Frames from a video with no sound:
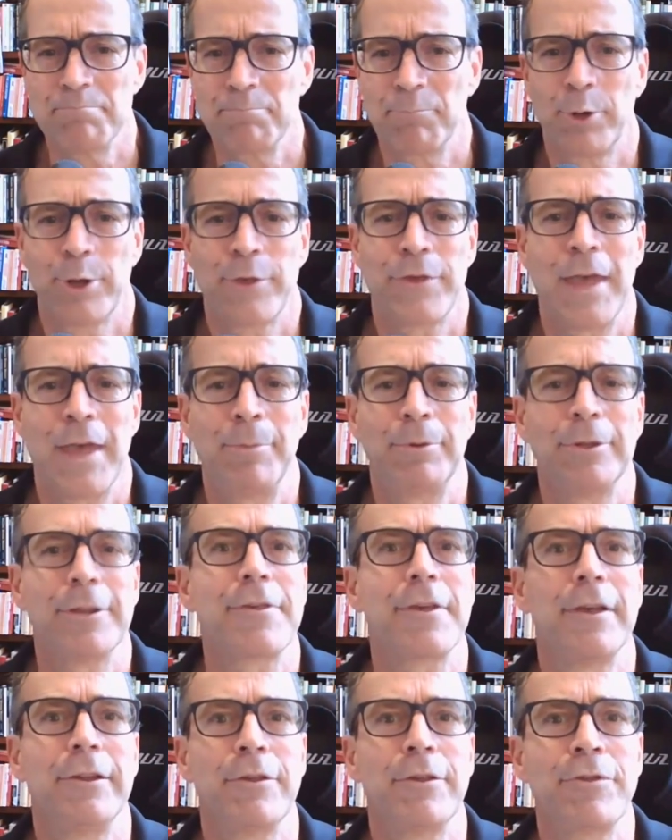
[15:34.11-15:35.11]
For example,
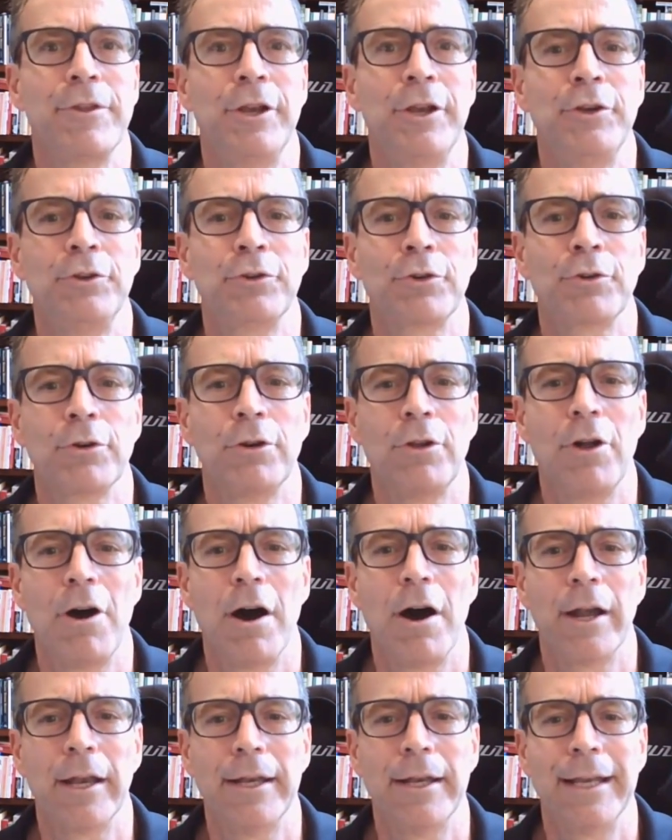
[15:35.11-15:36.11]
let's say there's an internal
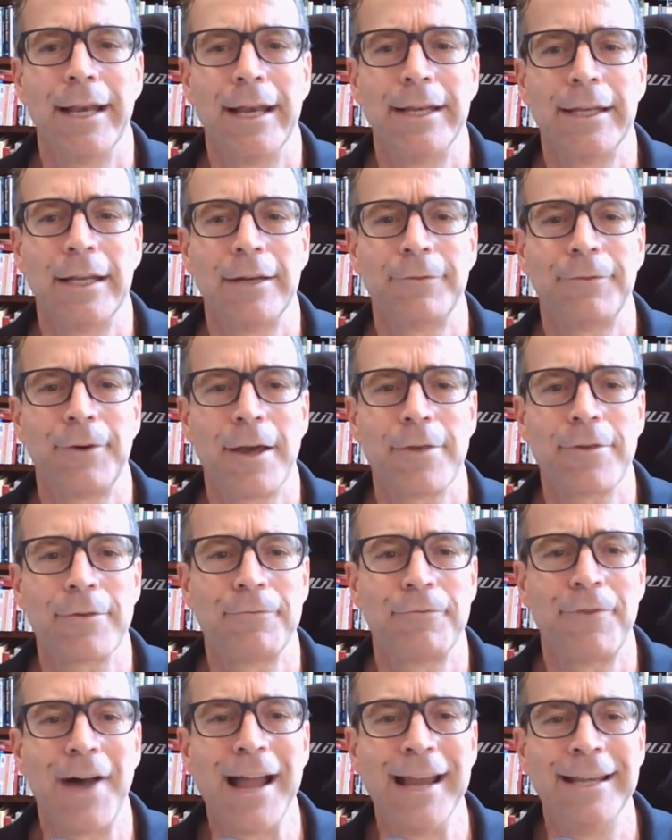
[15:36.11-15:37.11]
audit and identifies a
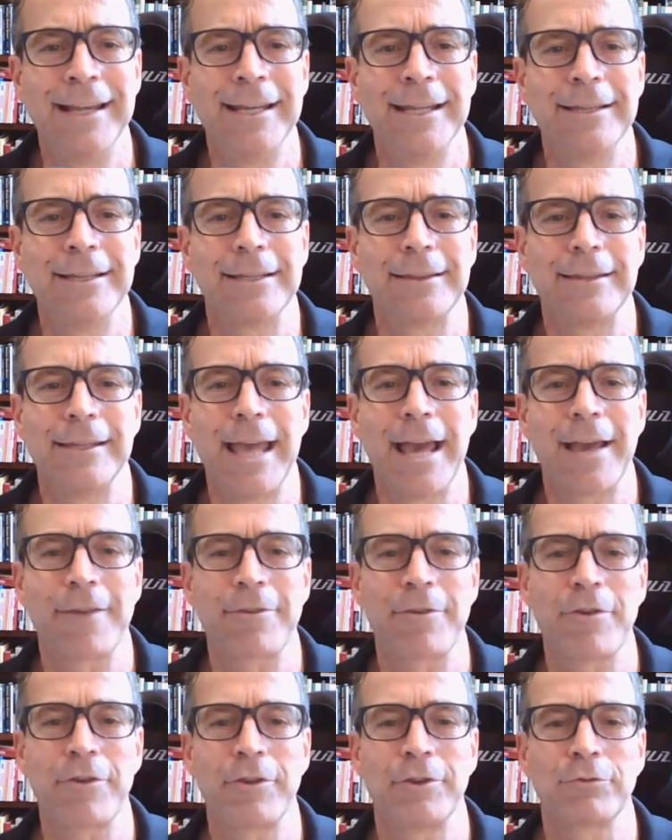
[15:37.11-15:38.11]
finding that the
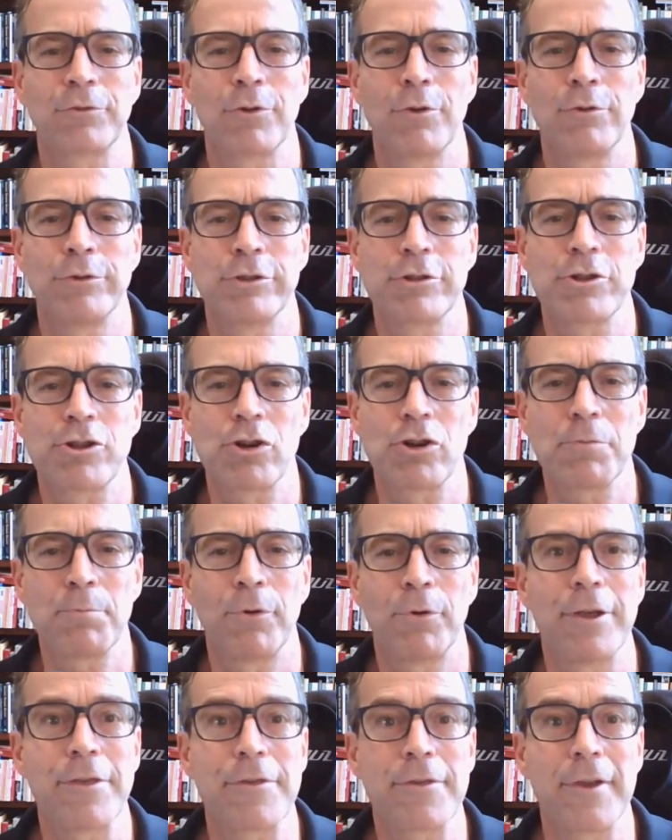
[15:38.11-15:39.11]
access control on your
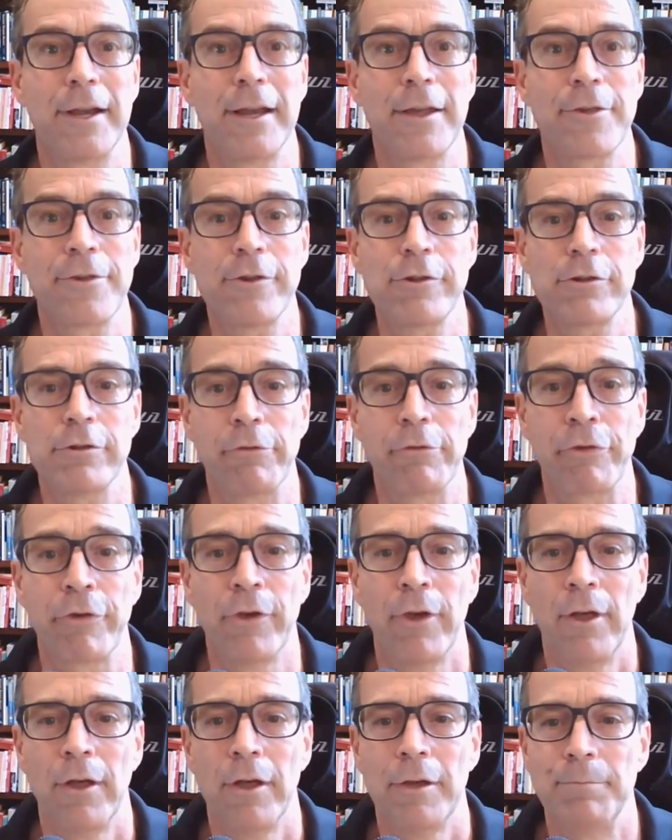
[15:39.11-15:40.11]
SharePoint site has issues.
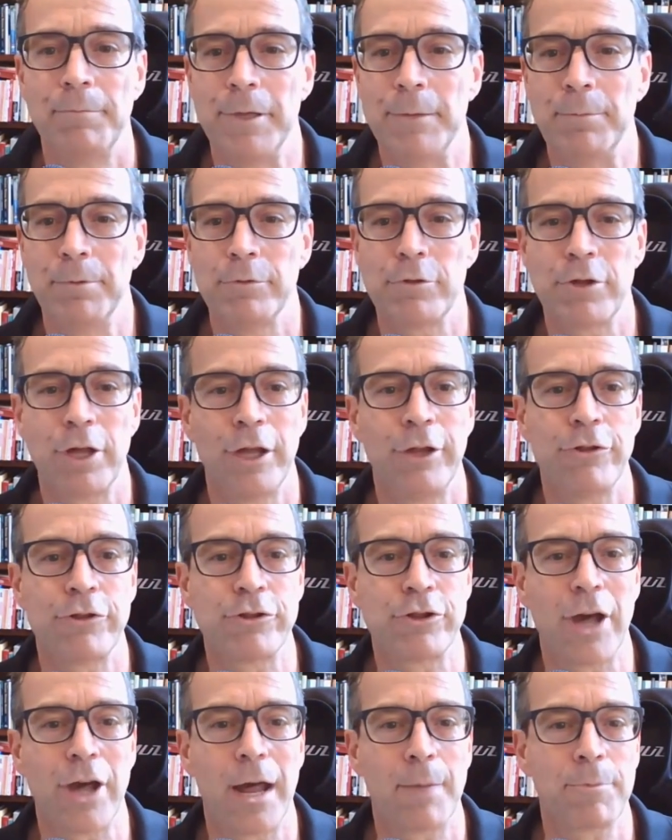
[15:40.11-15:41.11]
People who change
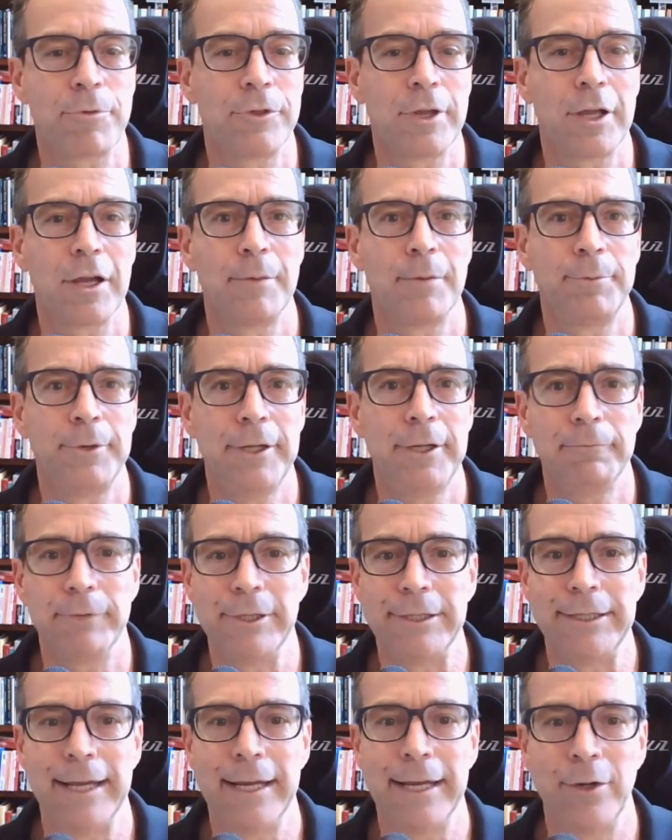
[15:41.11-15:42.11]
jobs in the company
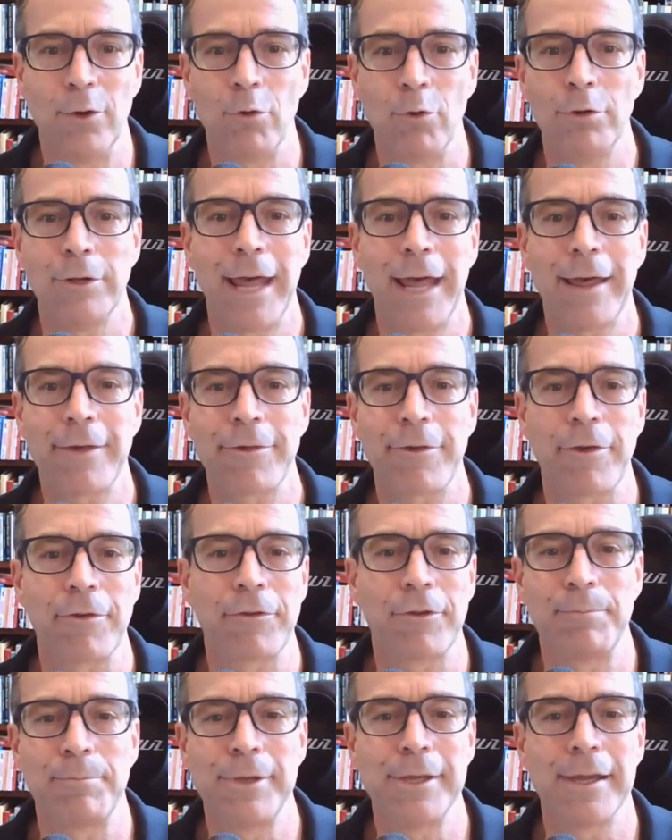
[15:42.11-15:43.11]
retain old access
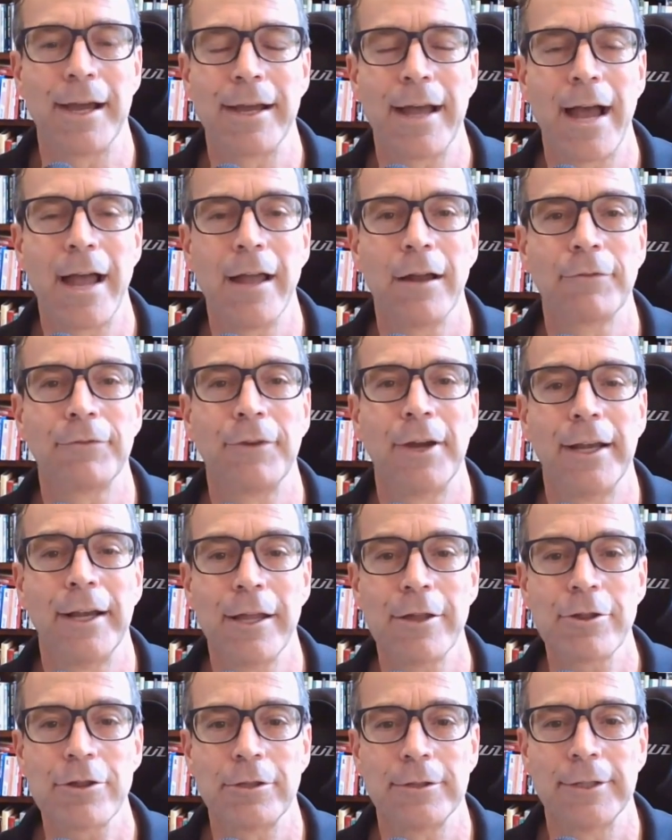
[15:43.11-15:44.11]
to PII or
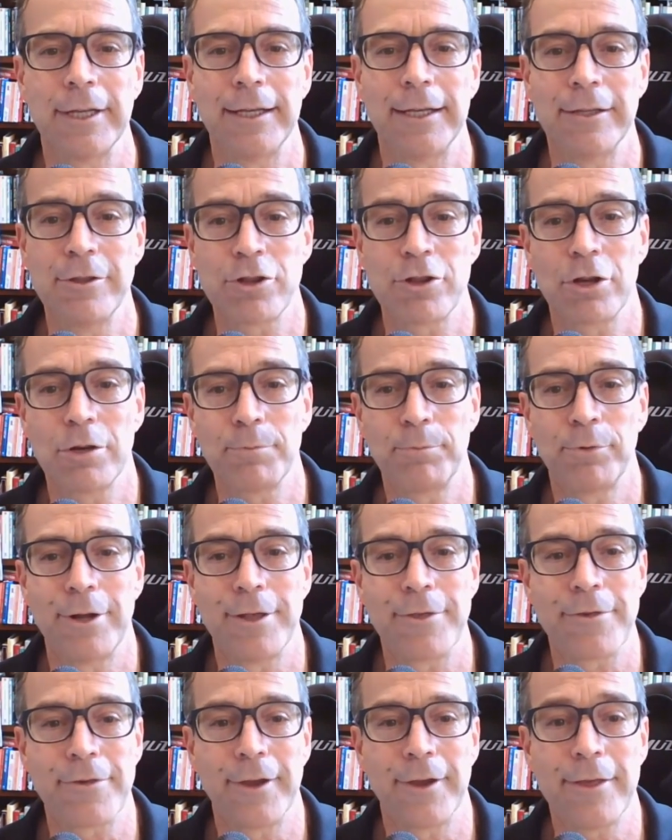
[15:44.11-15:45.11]
financial data in
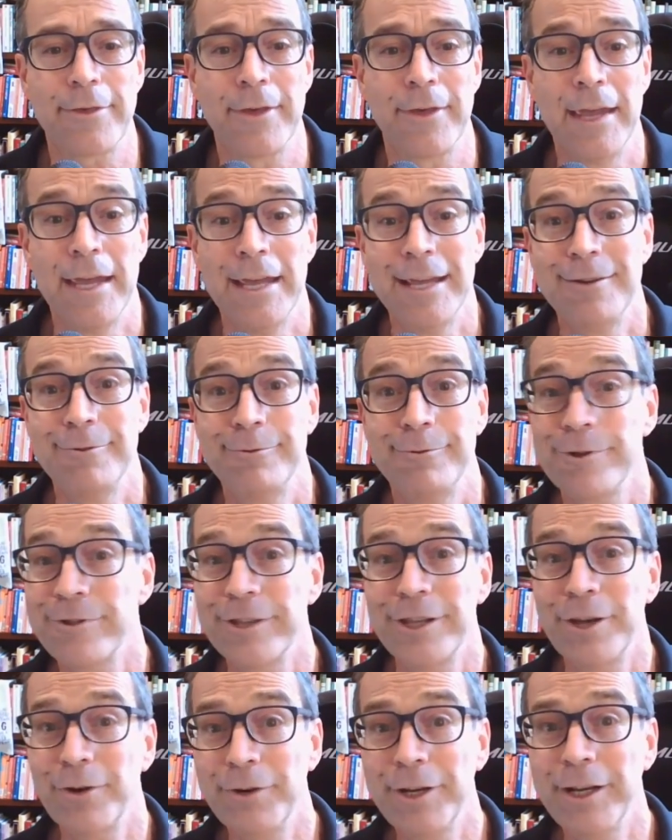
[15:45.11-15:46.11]
SharePoint sites, which
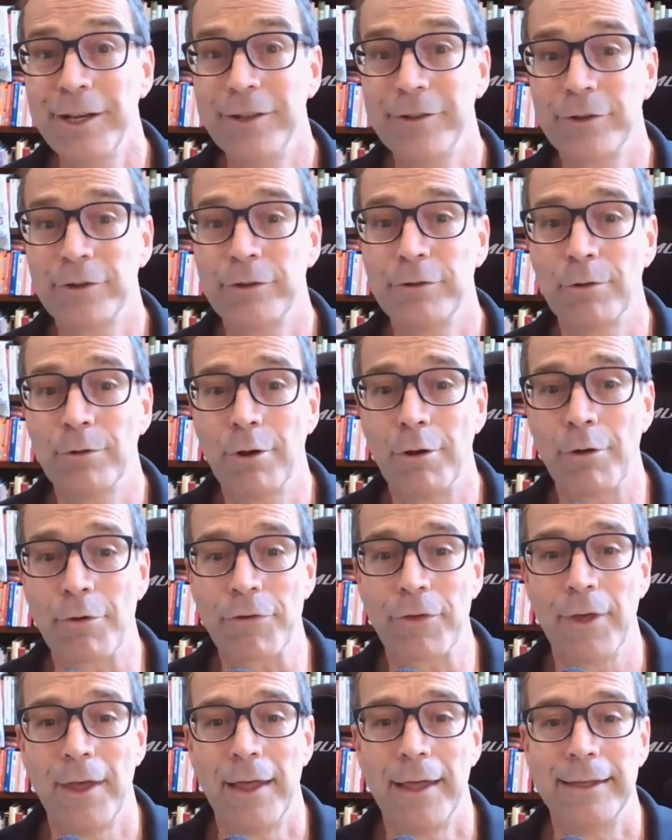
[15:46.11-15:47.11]
they don't need in their new
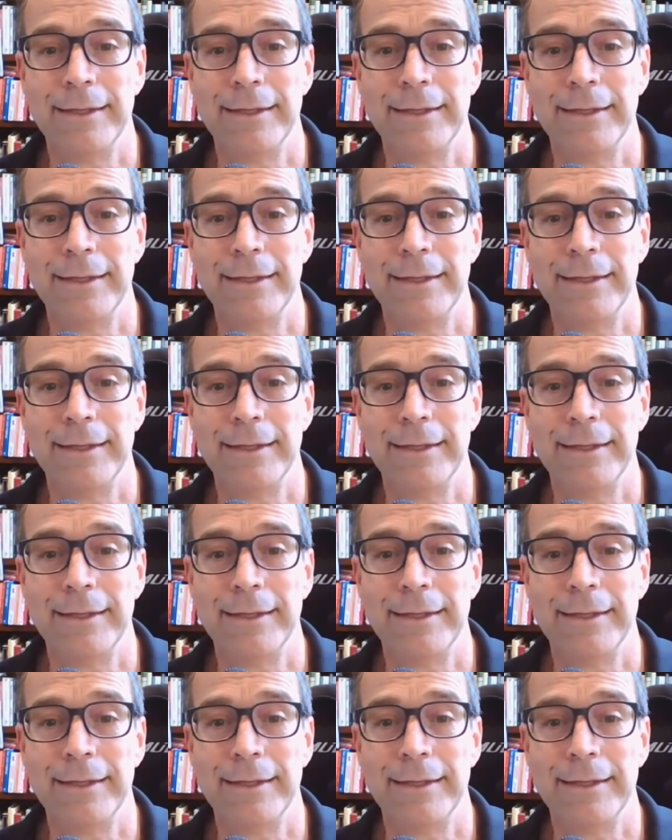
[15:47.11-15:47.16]
roles.